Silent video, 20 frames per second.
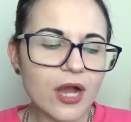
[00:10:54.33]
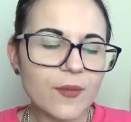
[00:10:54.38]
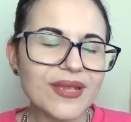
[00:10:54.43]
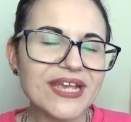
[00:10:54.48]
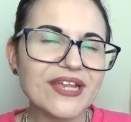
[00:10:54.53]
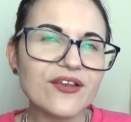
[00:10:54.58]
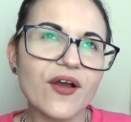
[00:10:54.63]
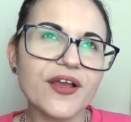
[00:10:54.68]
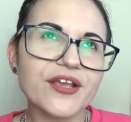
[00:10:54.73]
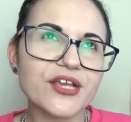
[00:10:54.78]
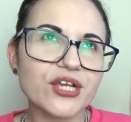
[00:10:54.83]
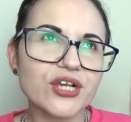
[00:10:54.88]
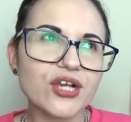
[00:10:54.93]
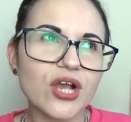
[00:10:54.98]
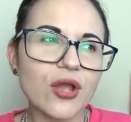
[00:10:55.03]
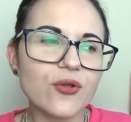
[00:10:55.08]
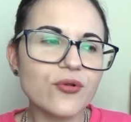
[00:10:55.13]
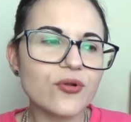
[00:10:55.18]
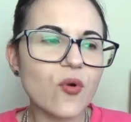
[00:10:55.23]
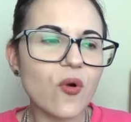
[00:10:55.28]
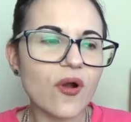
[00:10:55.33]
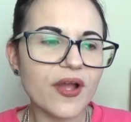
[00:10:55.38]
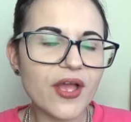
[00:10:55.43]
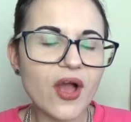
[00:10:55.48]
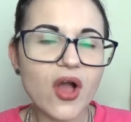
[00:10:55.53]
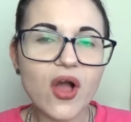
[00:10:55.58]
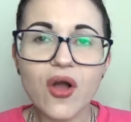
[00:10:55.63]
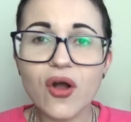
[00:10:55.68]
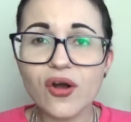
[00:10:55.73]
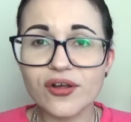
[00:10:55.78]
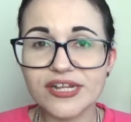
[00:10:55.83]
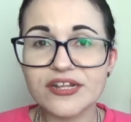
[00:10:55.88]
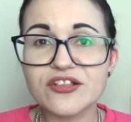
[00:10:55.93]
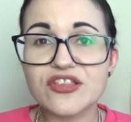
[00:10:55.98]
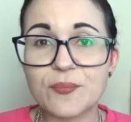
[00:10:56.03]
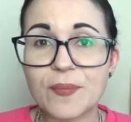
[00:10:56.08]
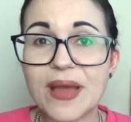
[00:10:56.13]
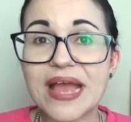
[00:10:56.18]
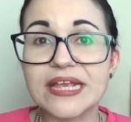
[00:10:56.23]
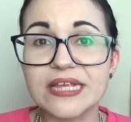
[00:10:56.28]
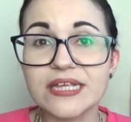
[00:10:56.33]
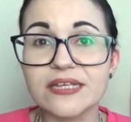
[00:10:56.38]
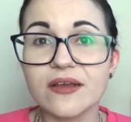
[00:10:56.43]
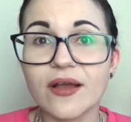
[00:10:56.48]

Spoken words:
I mean, I can go quite hard in debate.